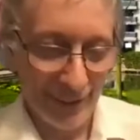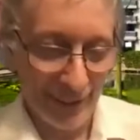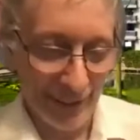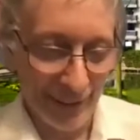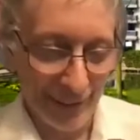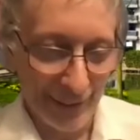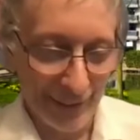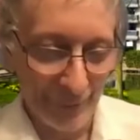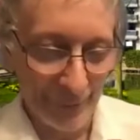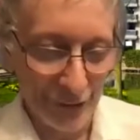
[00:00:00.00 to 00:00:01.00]

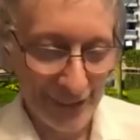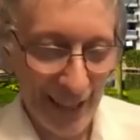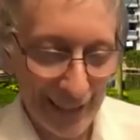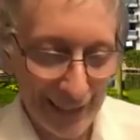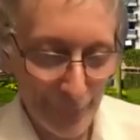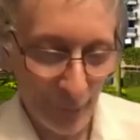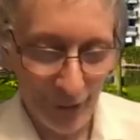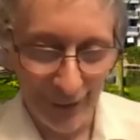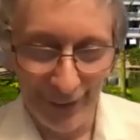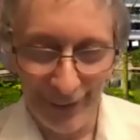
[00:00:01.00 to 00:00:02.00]
Let me just say at this
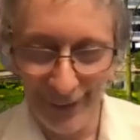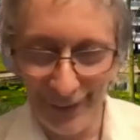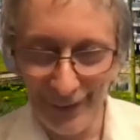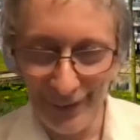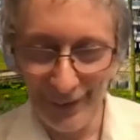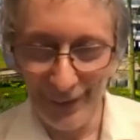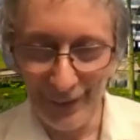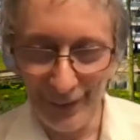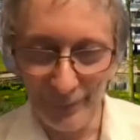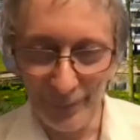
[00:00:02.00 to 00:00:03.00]
point that
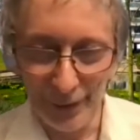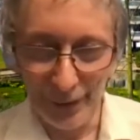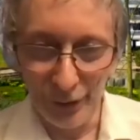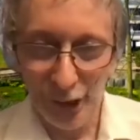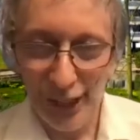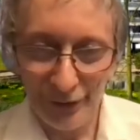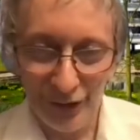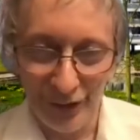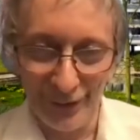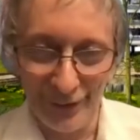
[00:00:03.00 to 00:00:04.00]

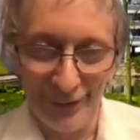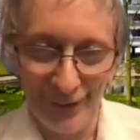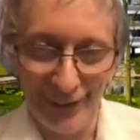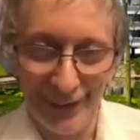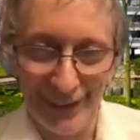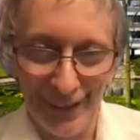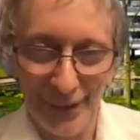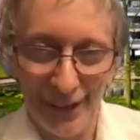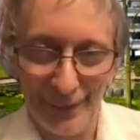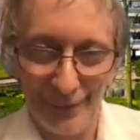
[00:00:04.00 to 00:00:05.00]
conjecture is
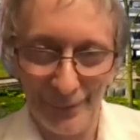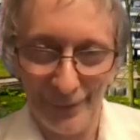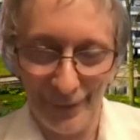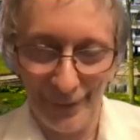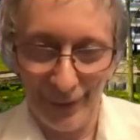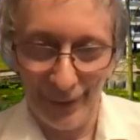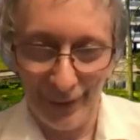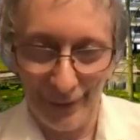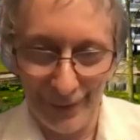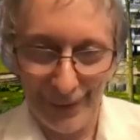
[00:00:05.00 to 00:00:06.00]
only
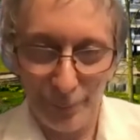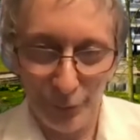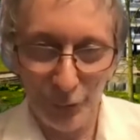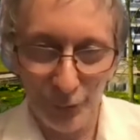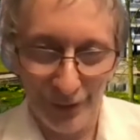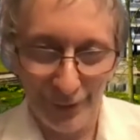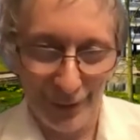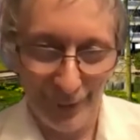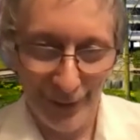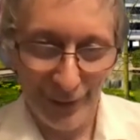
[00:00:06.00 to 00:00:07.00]
step 2. So
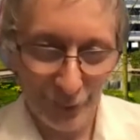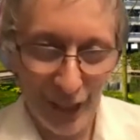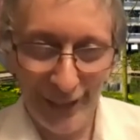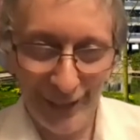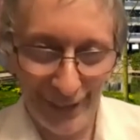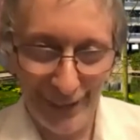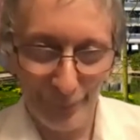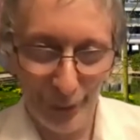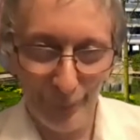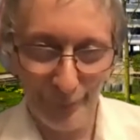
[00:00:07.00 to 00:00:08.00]
recognizing a
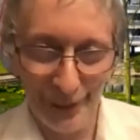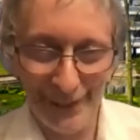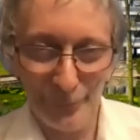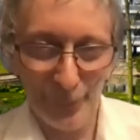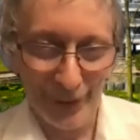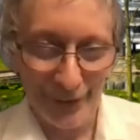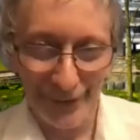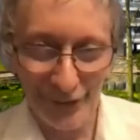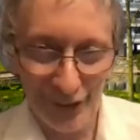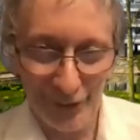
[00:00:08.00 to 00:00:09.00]
problem is step 1,
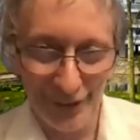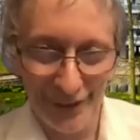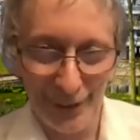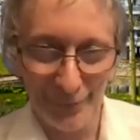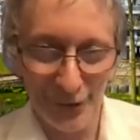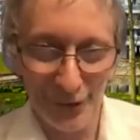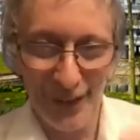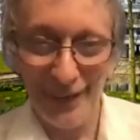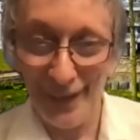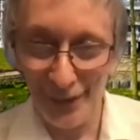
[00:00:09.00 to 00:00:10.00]
conjecture is step 2.
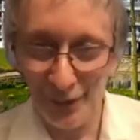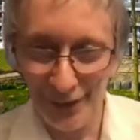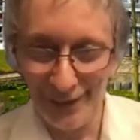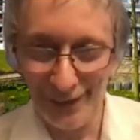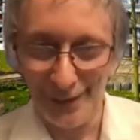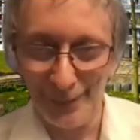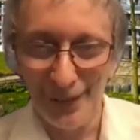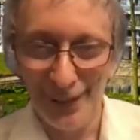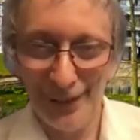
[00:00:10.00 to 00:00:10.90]
Then there's criticism.